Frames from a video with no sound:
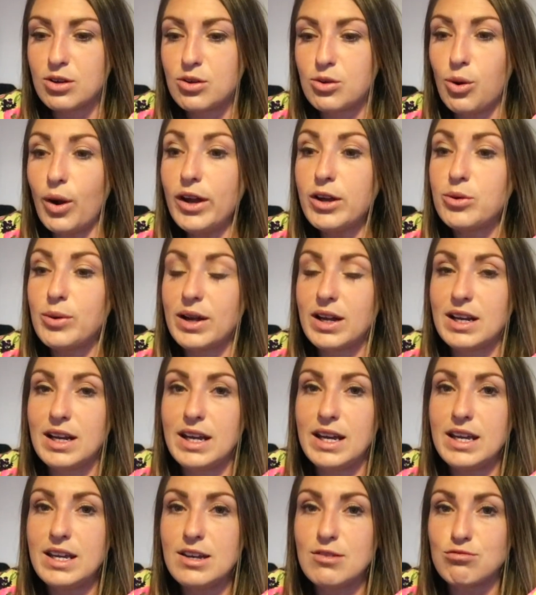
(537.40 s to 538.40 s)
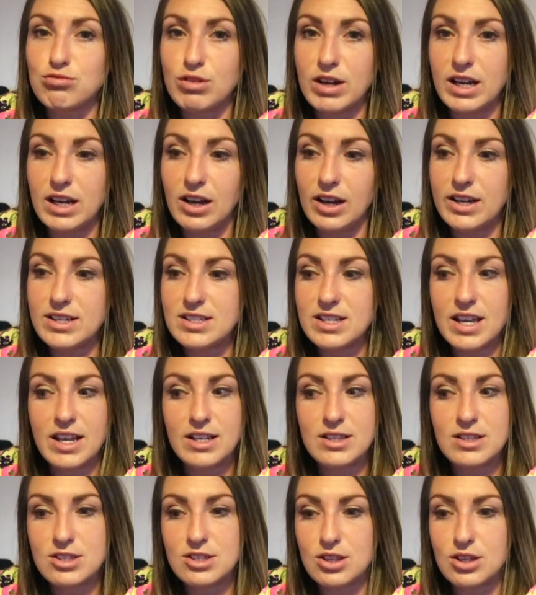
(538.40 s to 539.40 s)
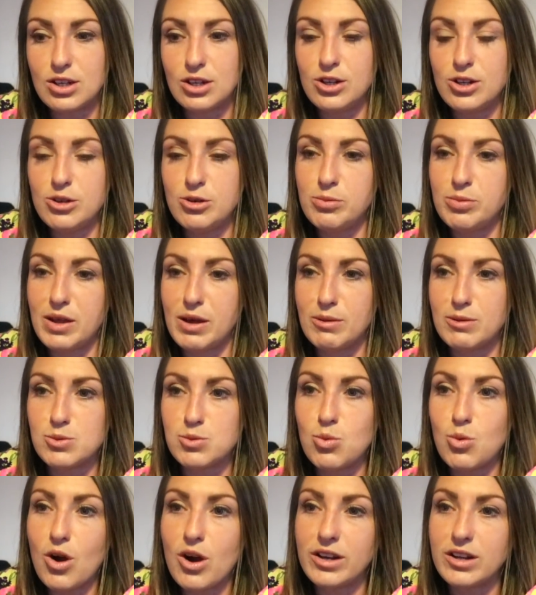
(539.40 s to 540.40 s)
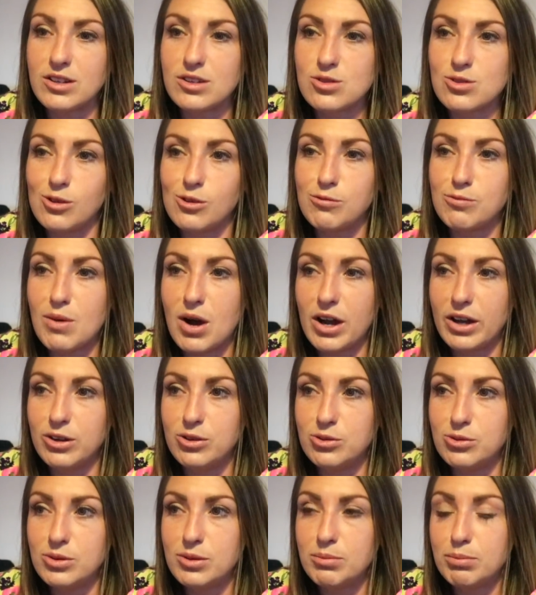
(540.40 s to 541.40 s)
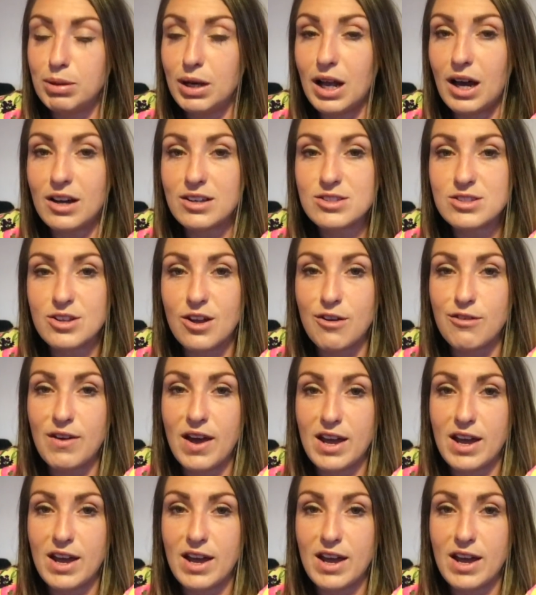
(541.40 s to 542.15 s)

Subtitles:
Quite quickly realised that into the loop there was 1 sort of mile plus of